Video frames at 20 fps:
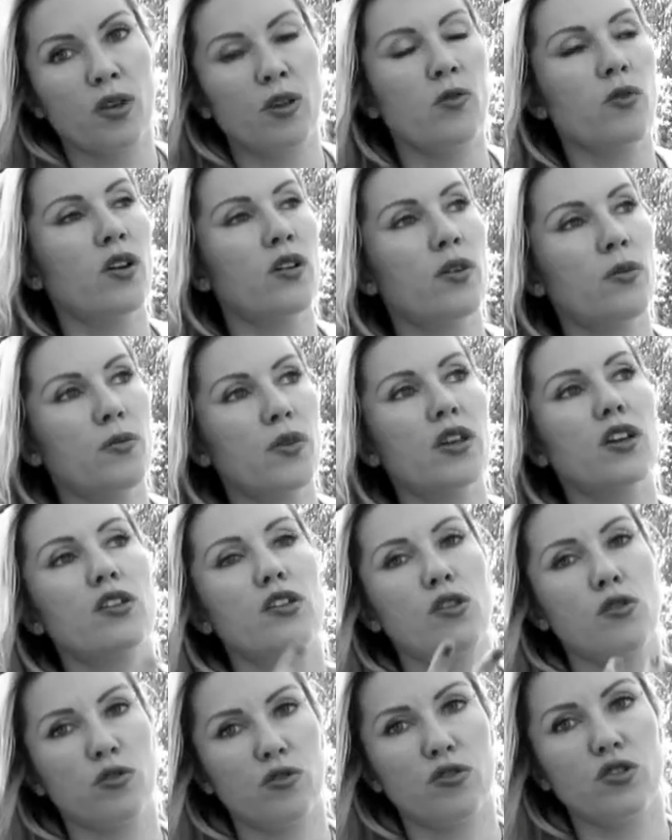You want to be a
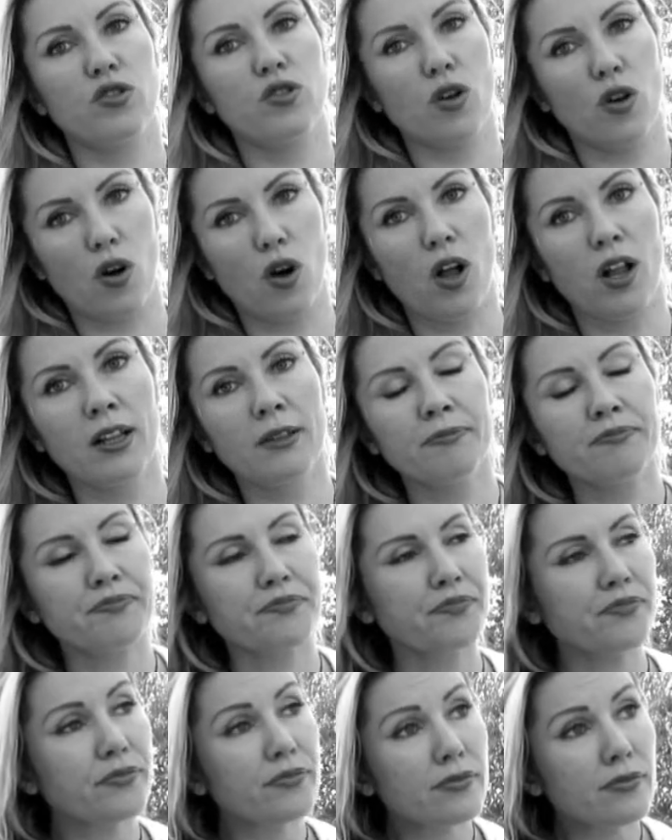cute doll
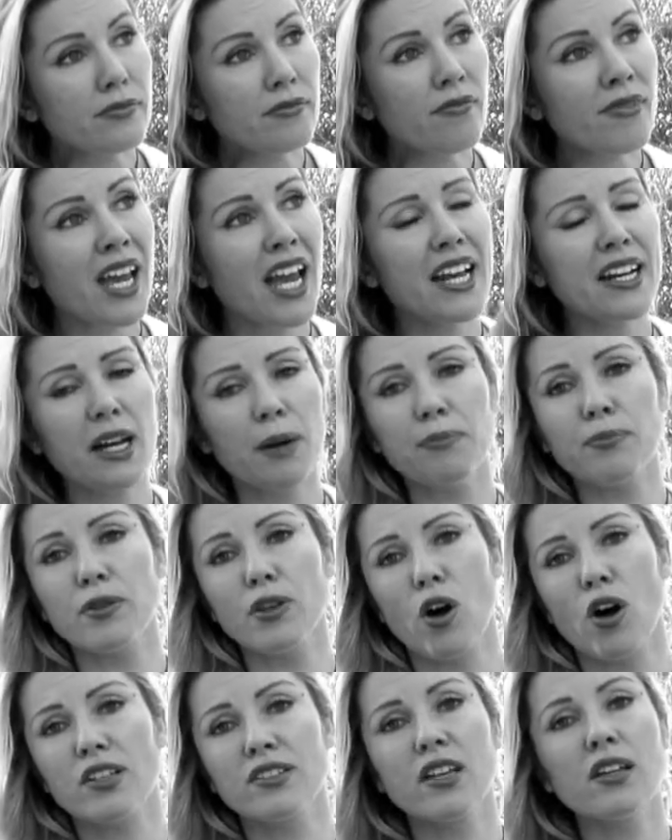and
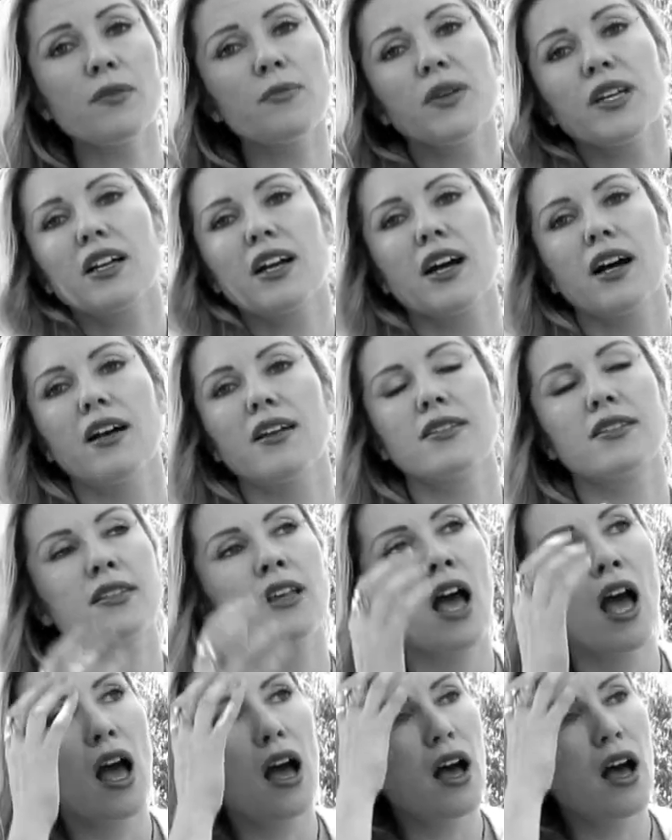applauded because